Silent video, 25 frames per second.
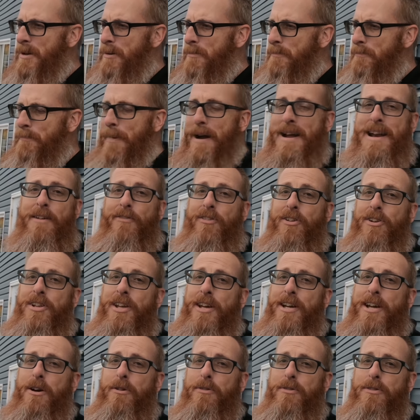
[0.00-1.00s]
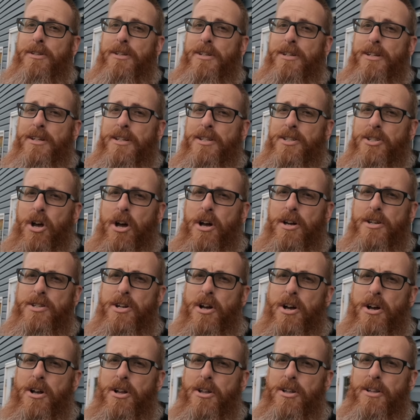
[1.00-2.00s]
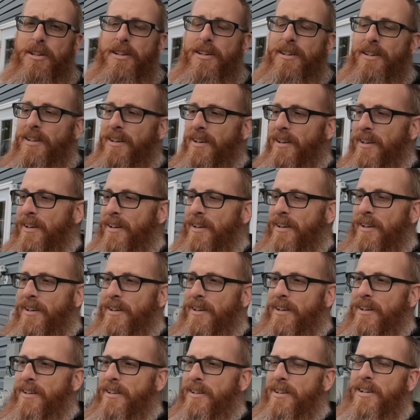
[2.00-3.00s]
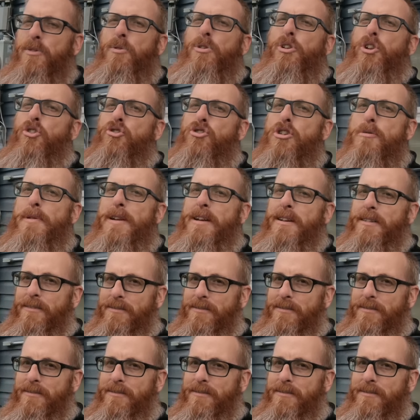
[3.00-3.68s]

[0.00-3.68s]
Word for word: might have to dig out the Sawzall, do a little trimming.